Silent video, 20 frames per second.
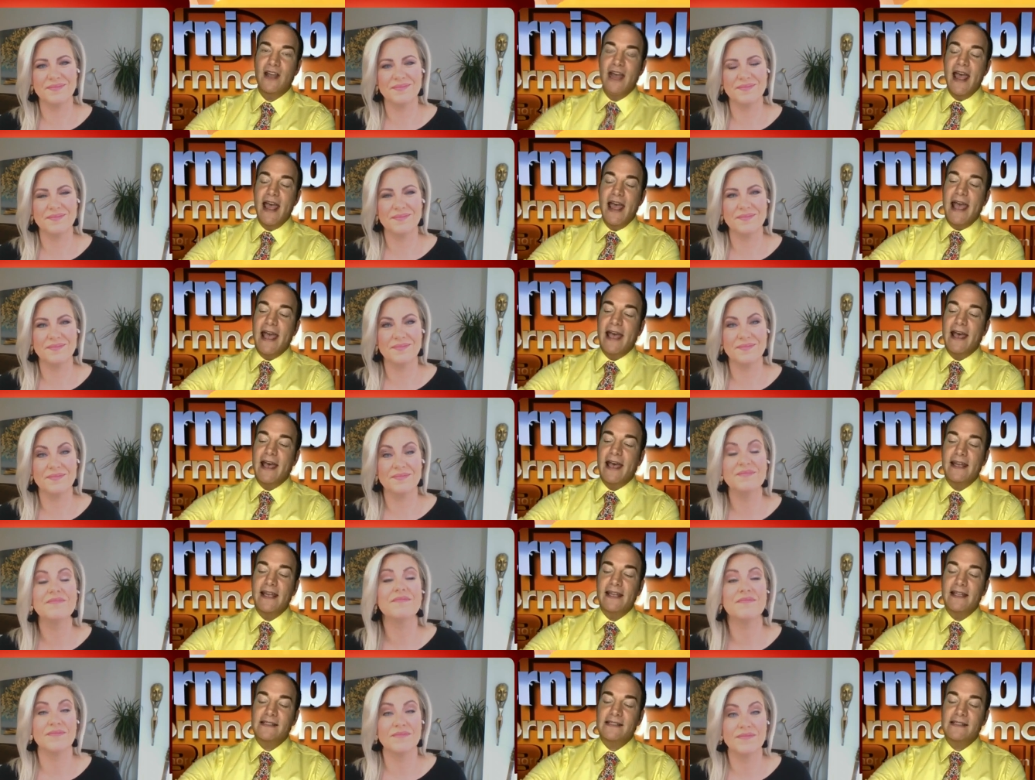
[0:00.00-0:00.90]
Speaker 1: and
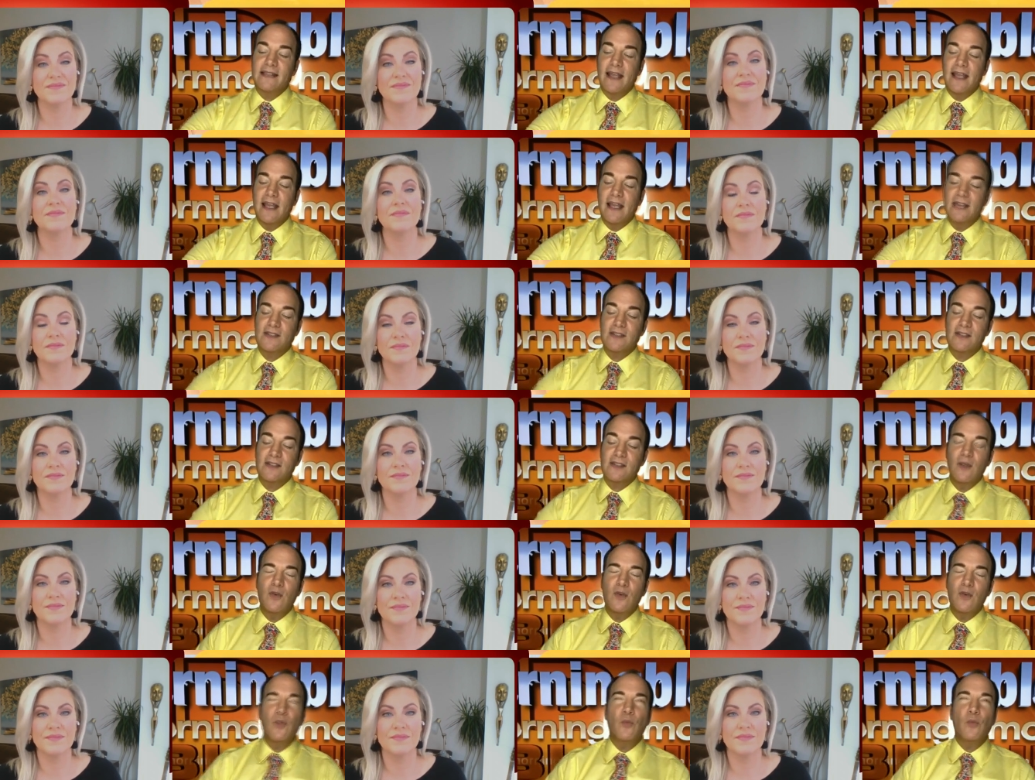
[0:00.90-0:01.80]
it's it's
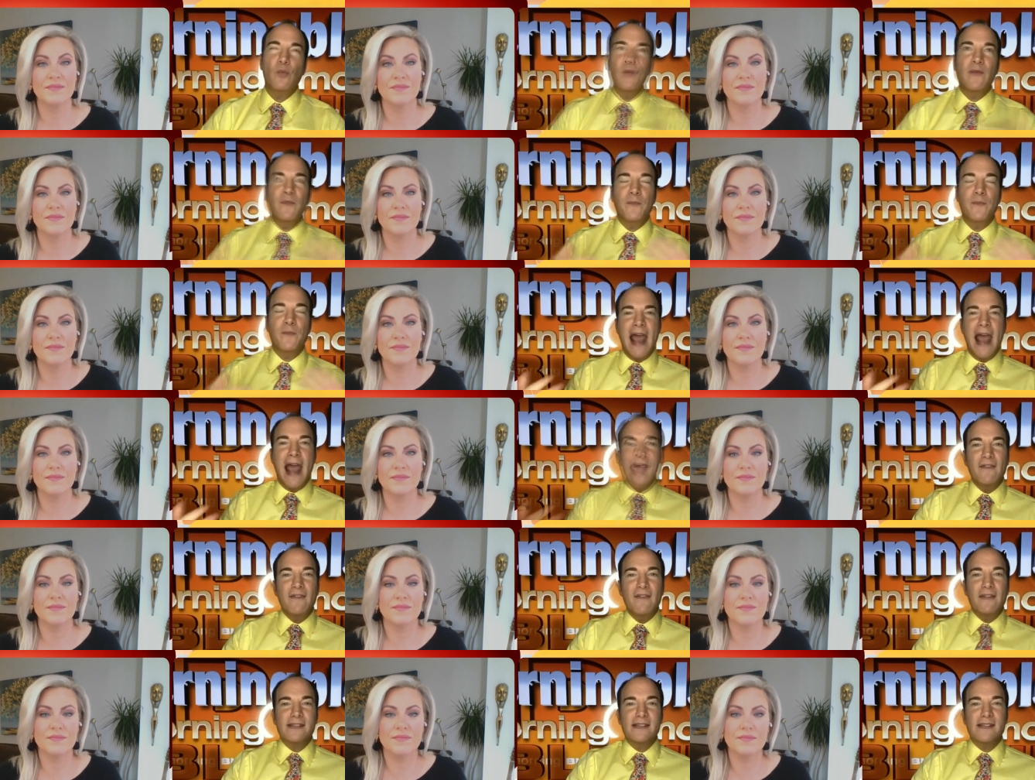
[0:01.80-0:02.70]
we've been having
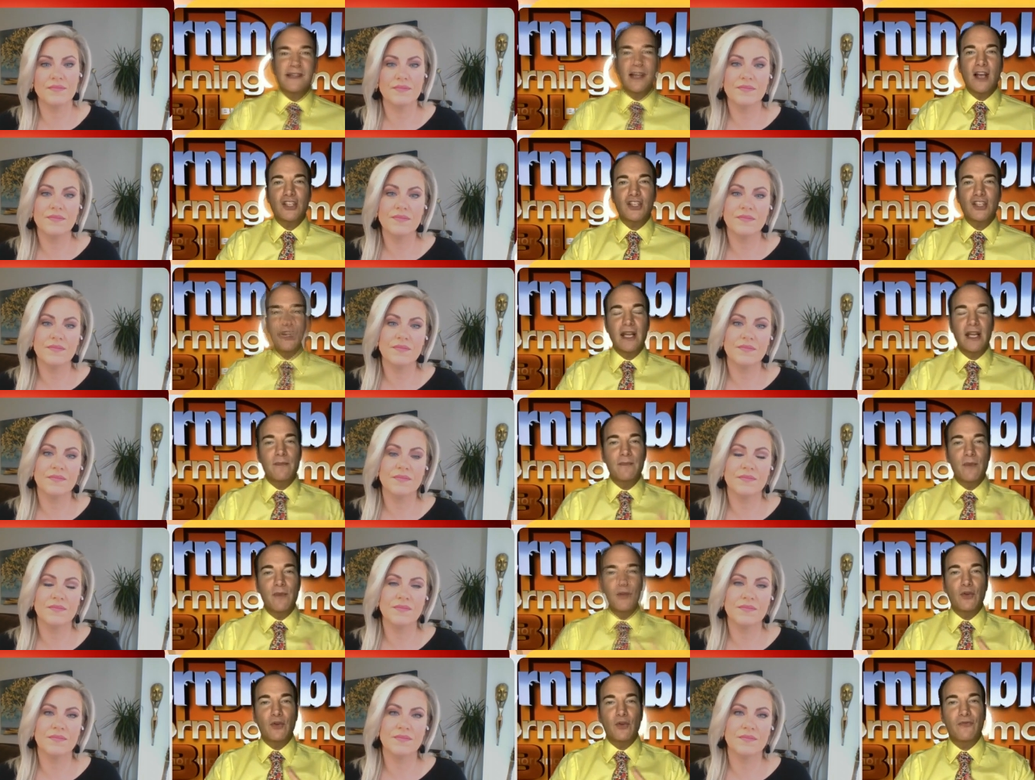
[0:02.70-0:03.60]
a discussion in
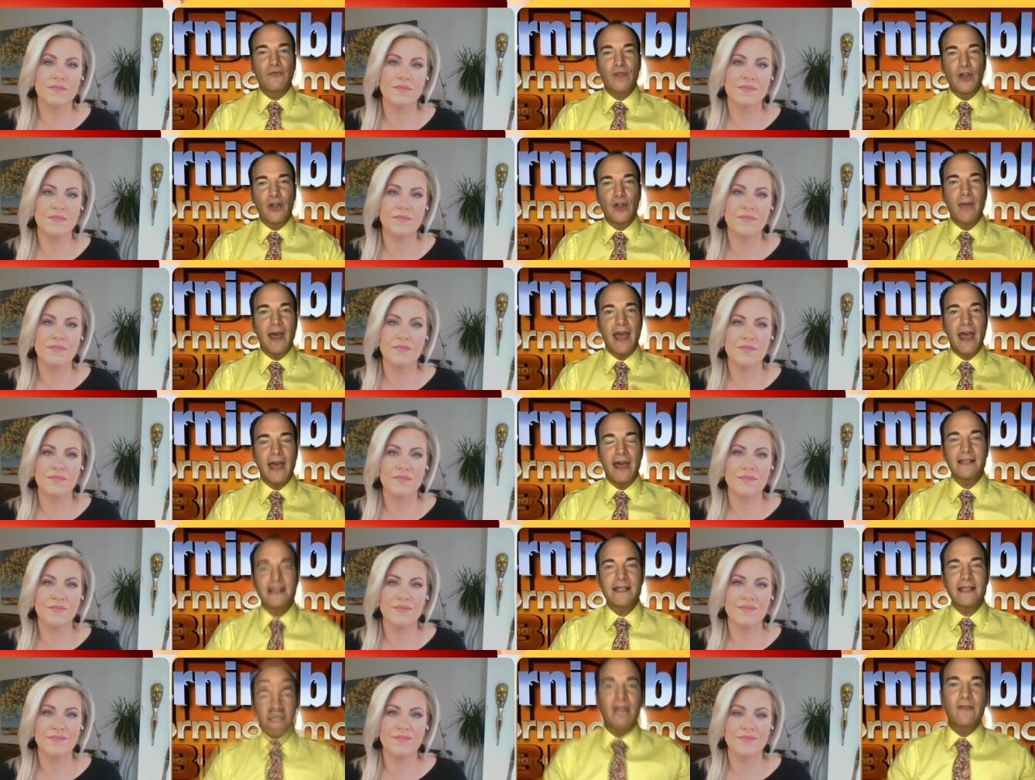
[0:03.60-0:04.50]
both film and
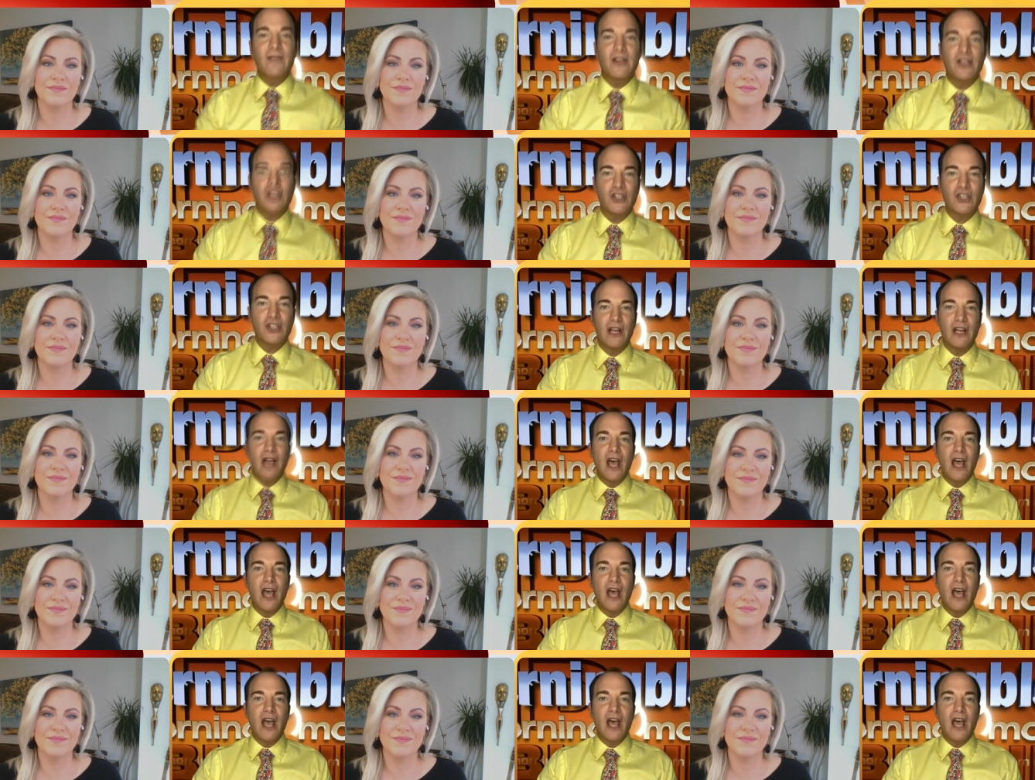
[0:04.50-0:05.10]
television